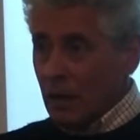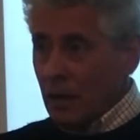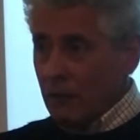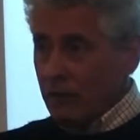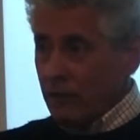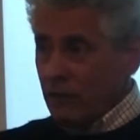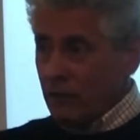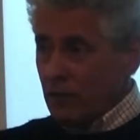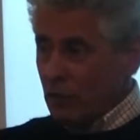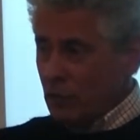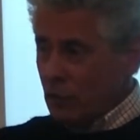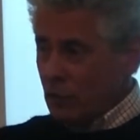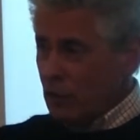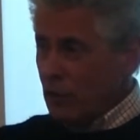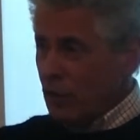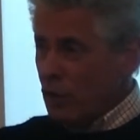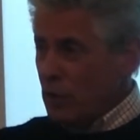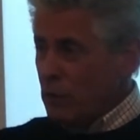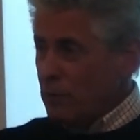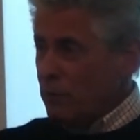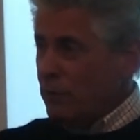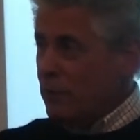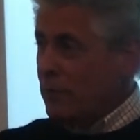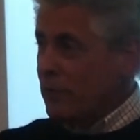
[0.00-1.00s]
If you
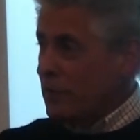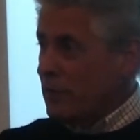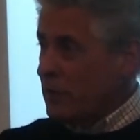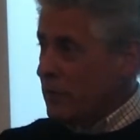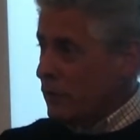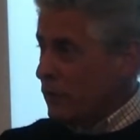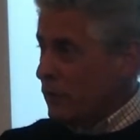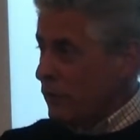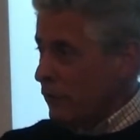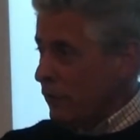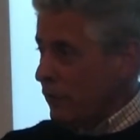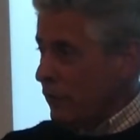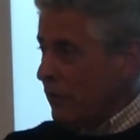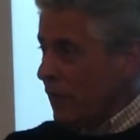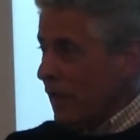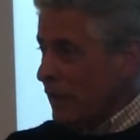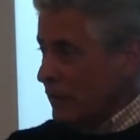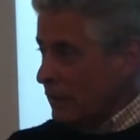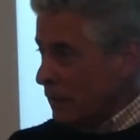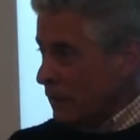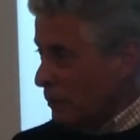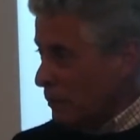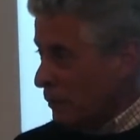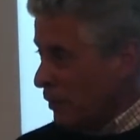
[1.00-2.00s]
don't produce
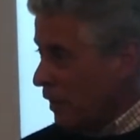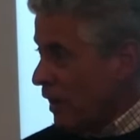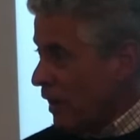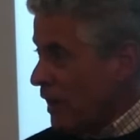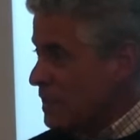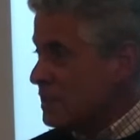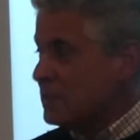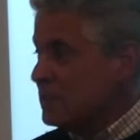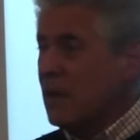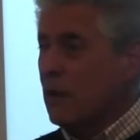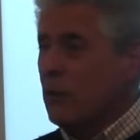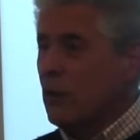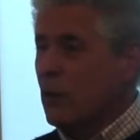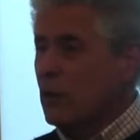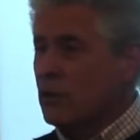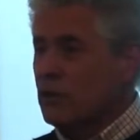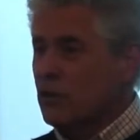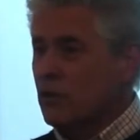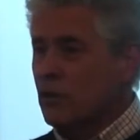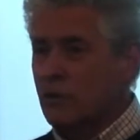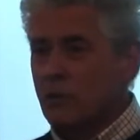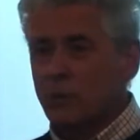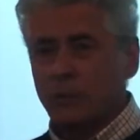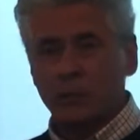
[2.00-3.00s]
at the price I
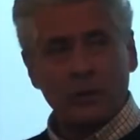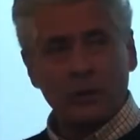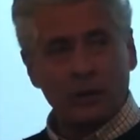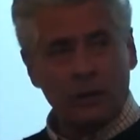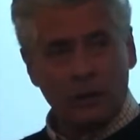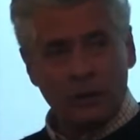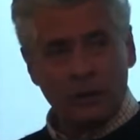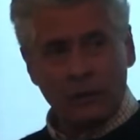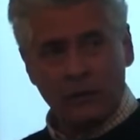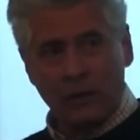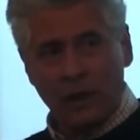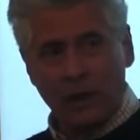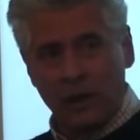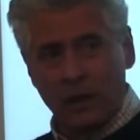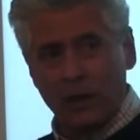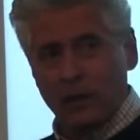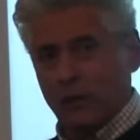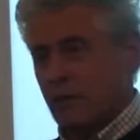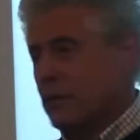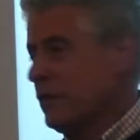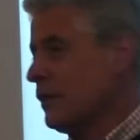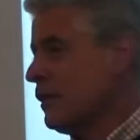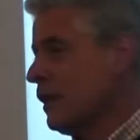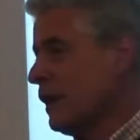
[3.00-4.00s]
want you to produce, I
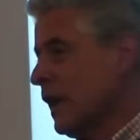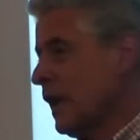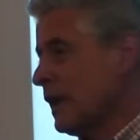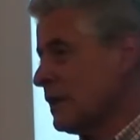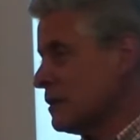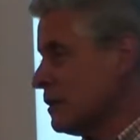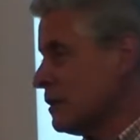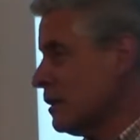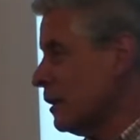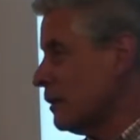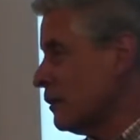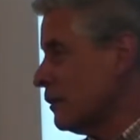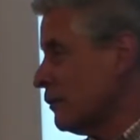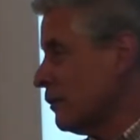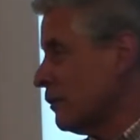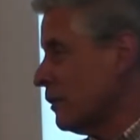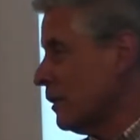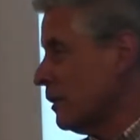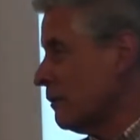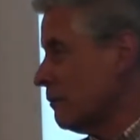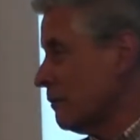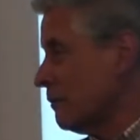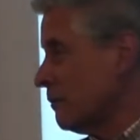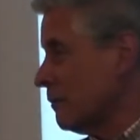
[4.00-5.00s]
go to the next
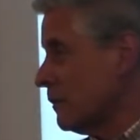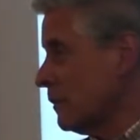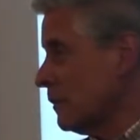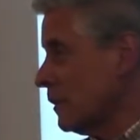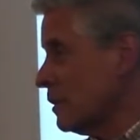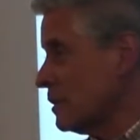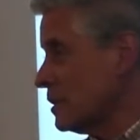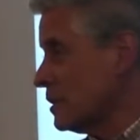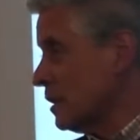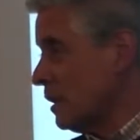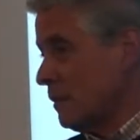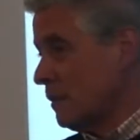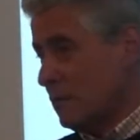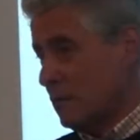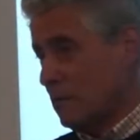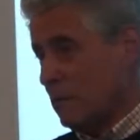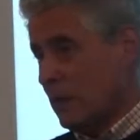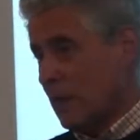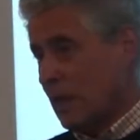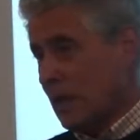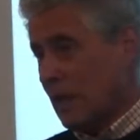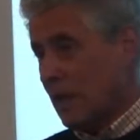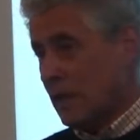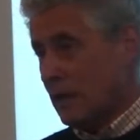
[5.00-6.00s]
country. You see,
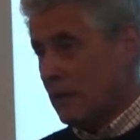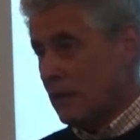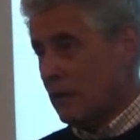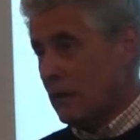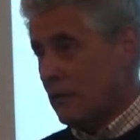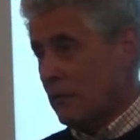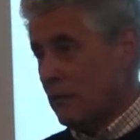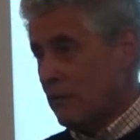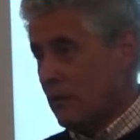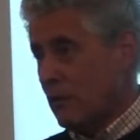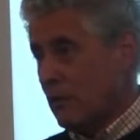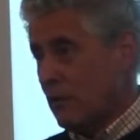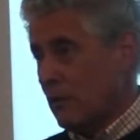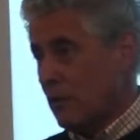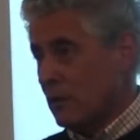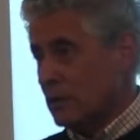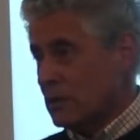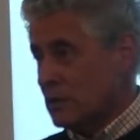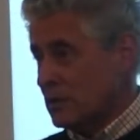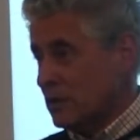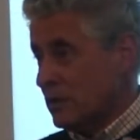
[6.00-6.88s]
we get control.